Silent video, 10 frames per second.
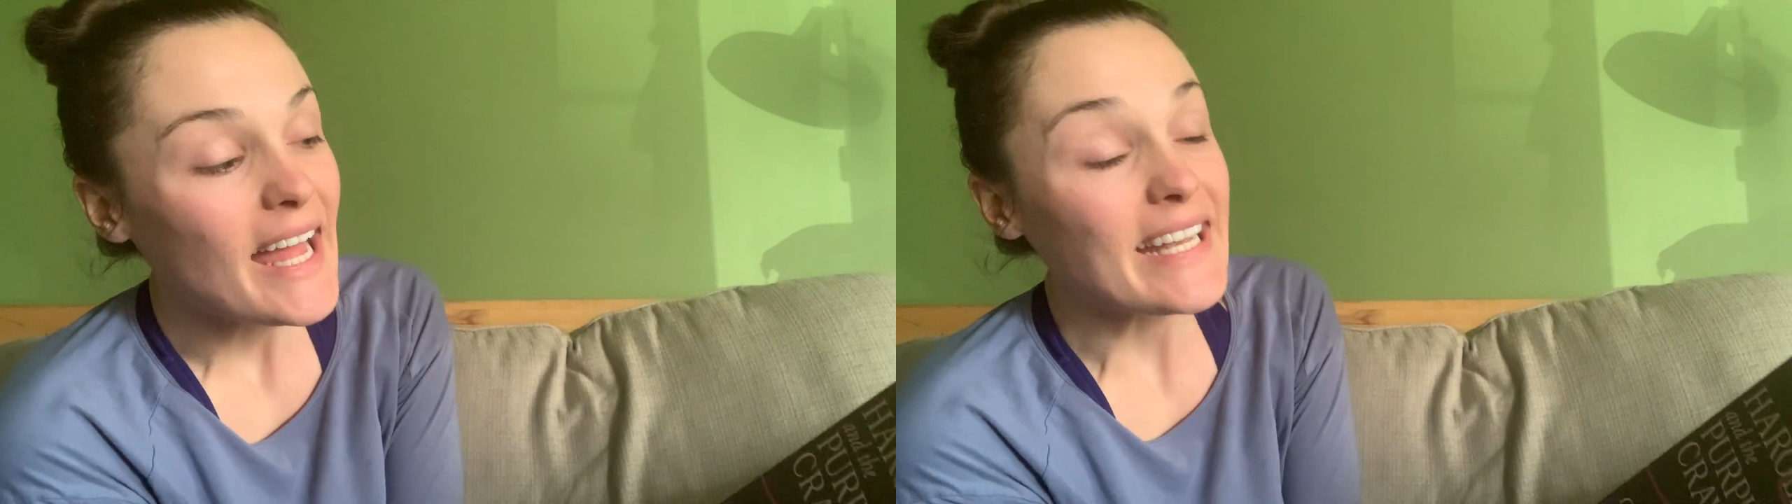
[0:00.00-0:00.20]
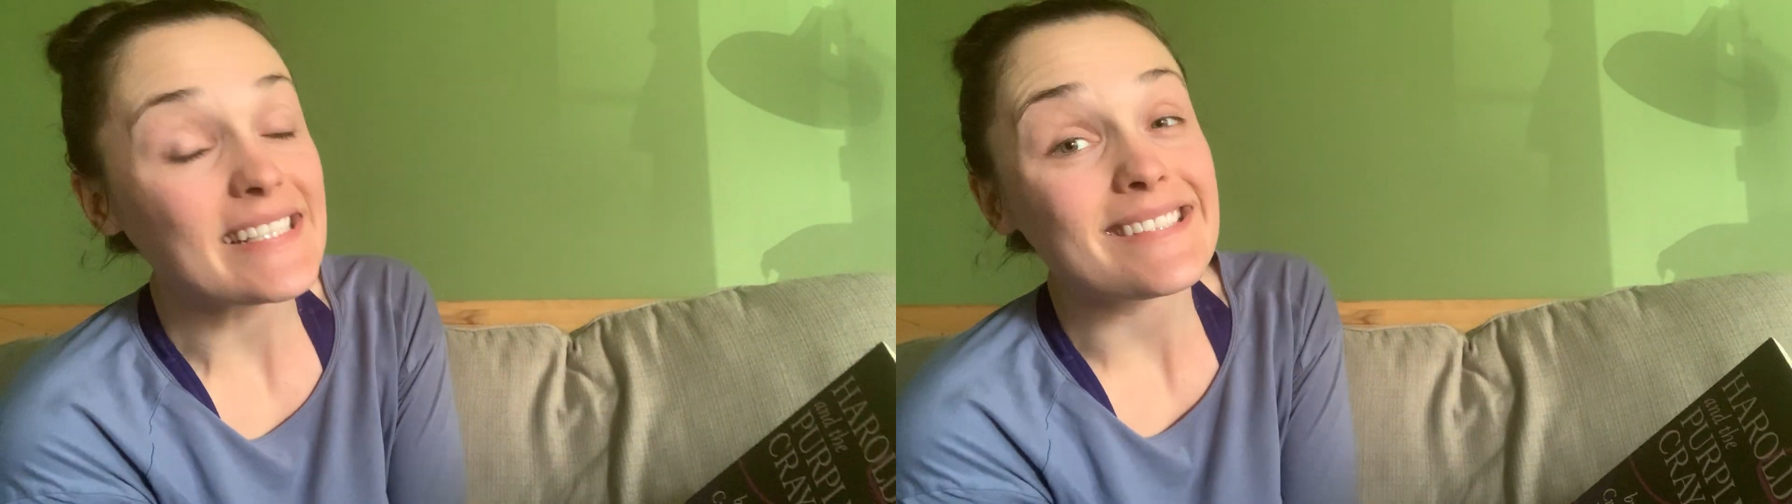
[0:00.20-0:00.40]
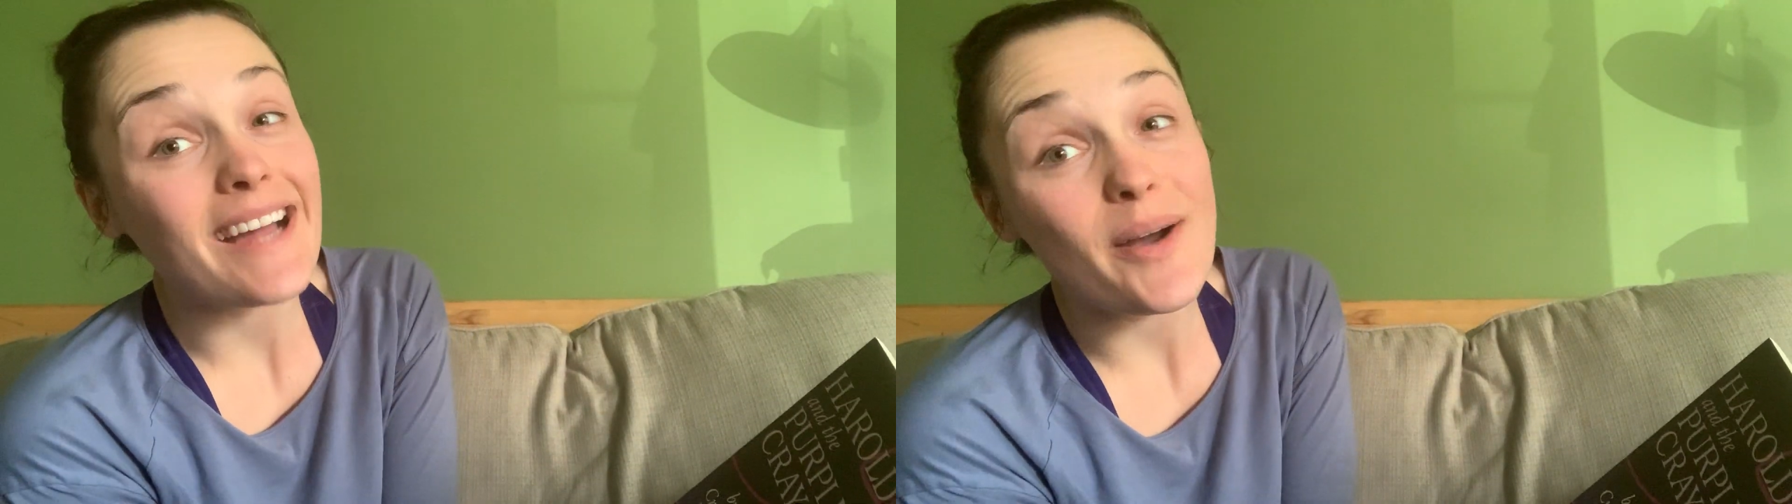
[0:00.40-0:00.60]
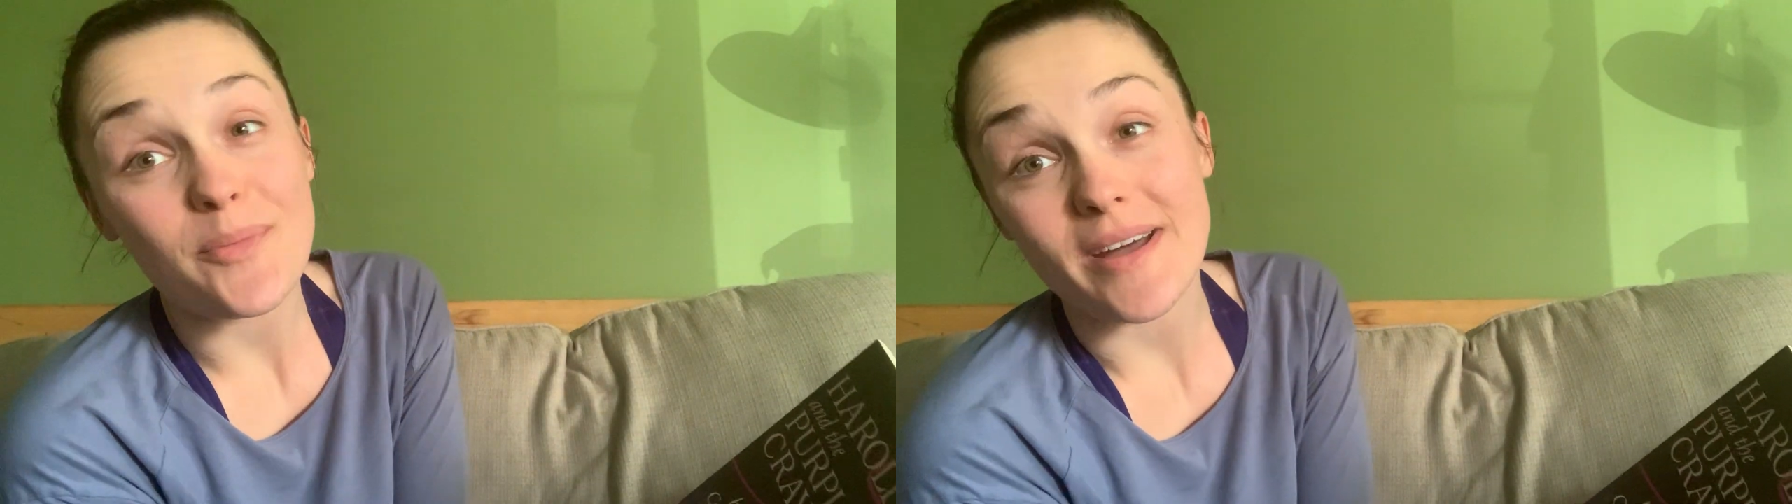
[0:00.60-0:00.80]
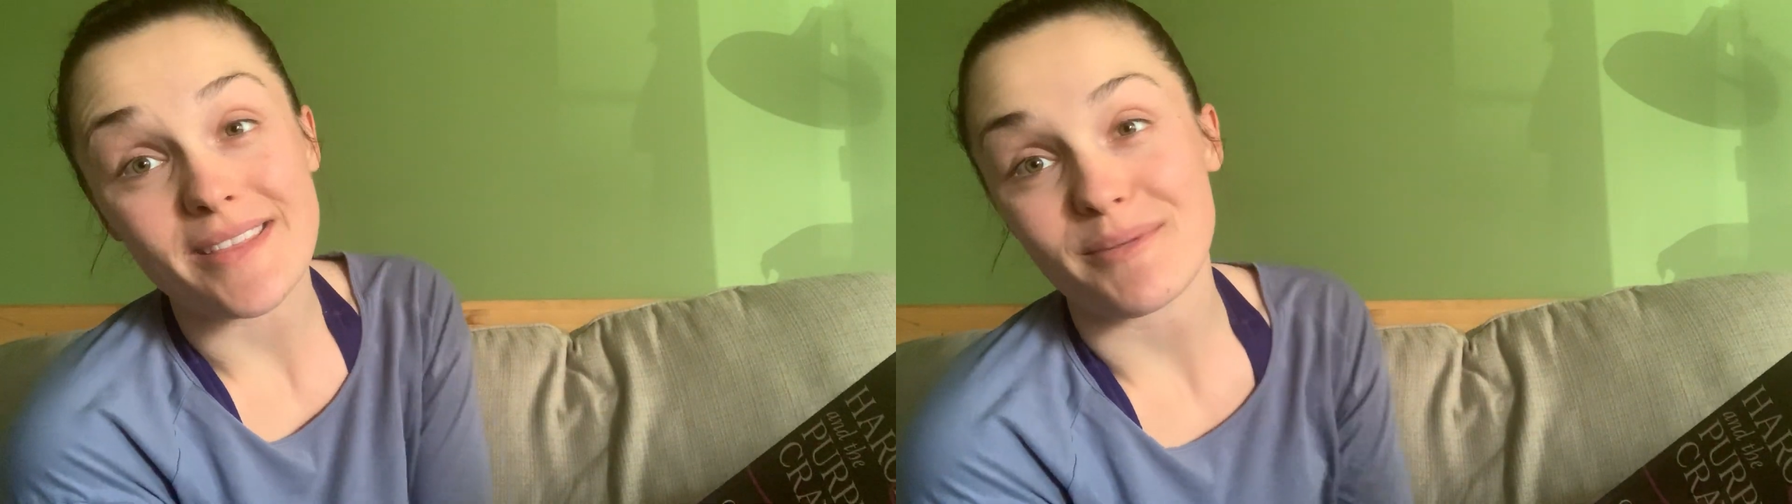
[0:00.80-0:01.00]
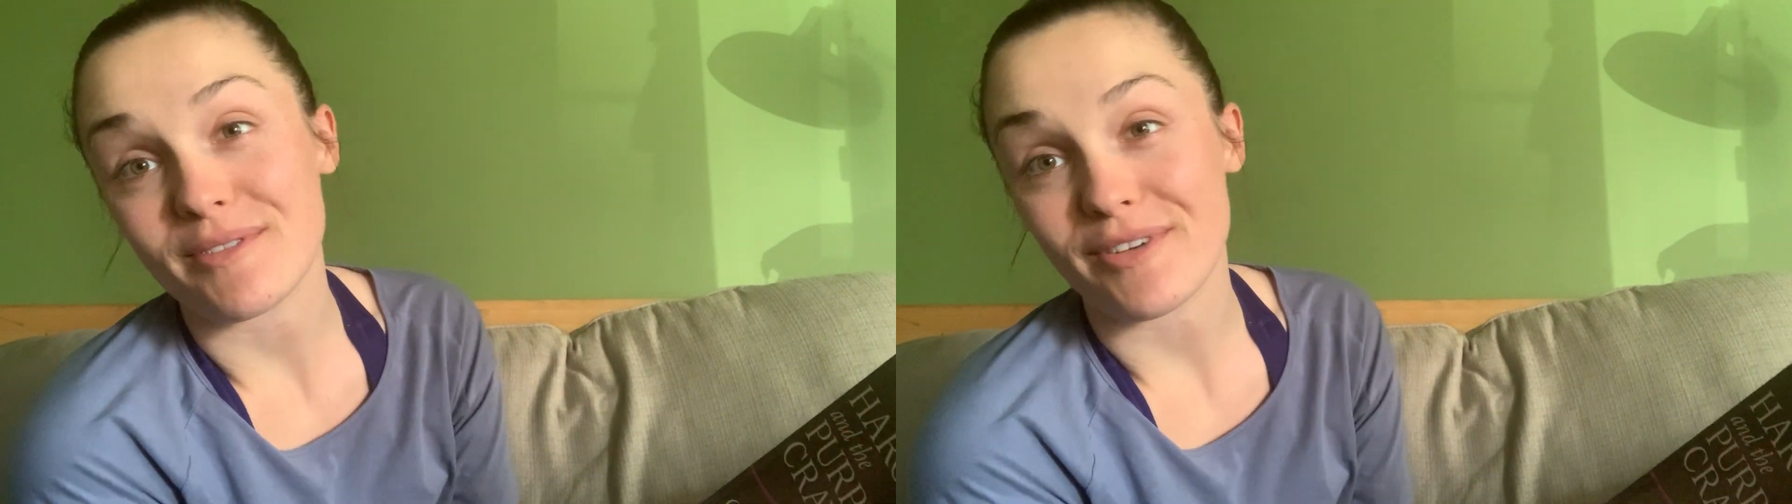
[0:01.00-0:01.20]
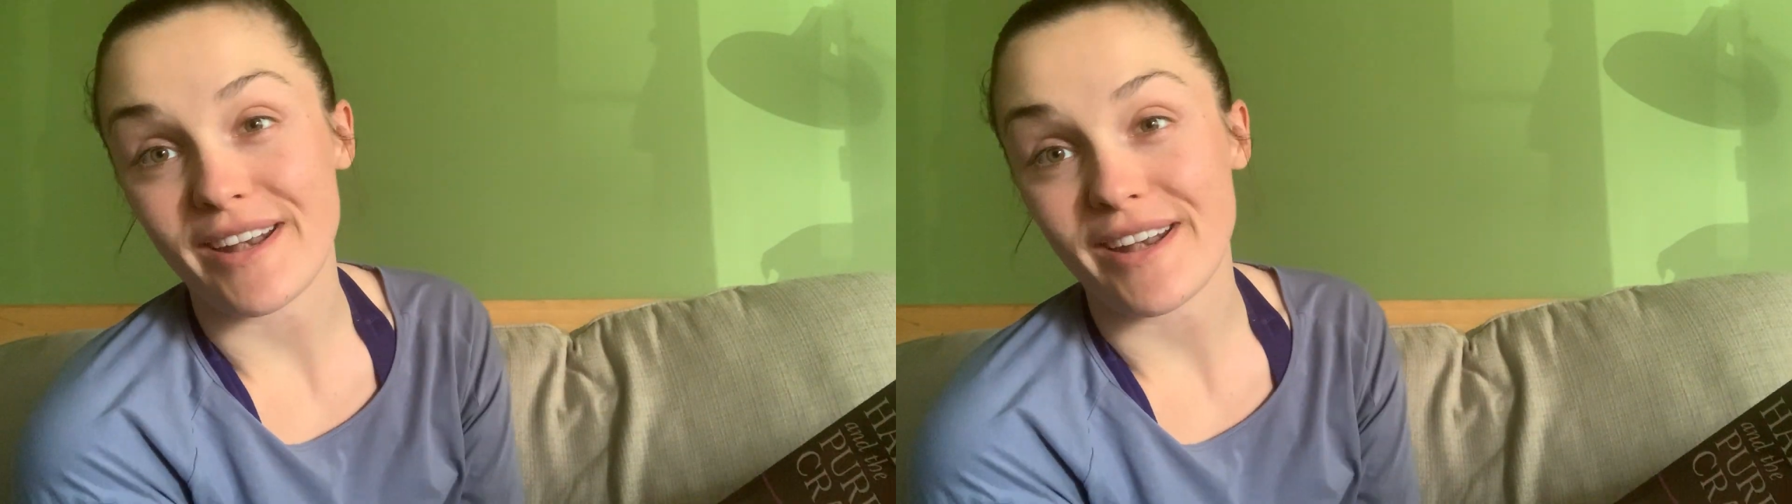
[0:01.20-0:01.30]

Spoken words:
It is not one that we've read